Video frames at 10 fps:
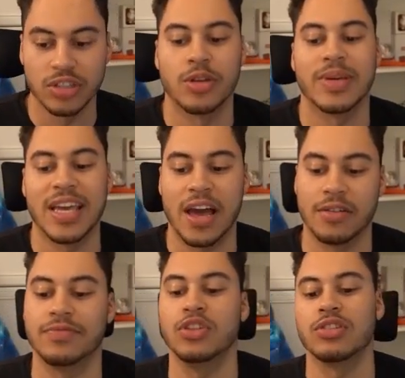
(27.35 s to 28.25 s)
So we get a
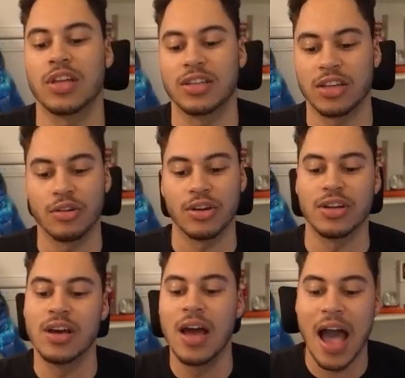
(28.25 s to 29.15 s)
future stars
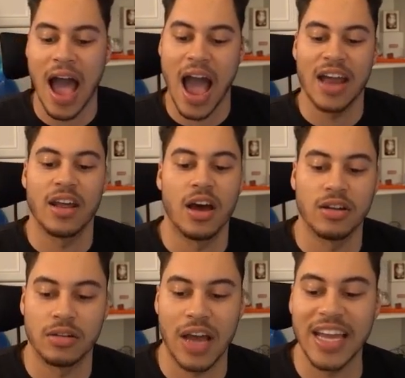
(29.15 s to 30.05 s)
token and
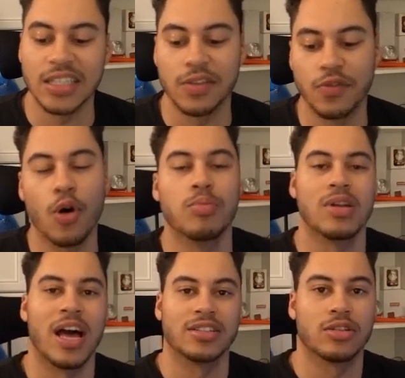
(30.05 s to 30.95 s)
a 84
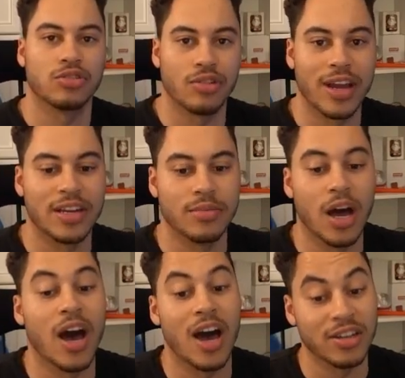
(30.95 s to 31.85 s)
plus trade,
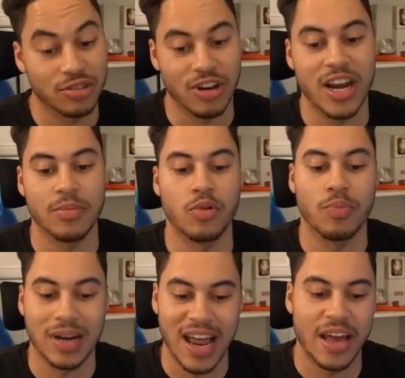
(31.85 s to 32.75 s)
uh, untradeable
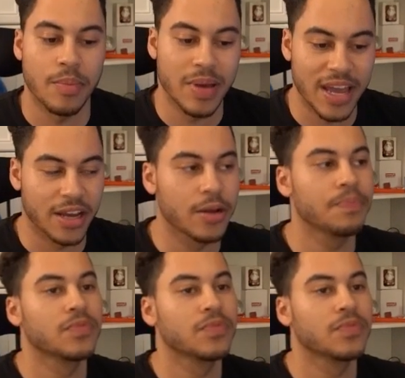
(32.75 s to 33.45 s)
player pick.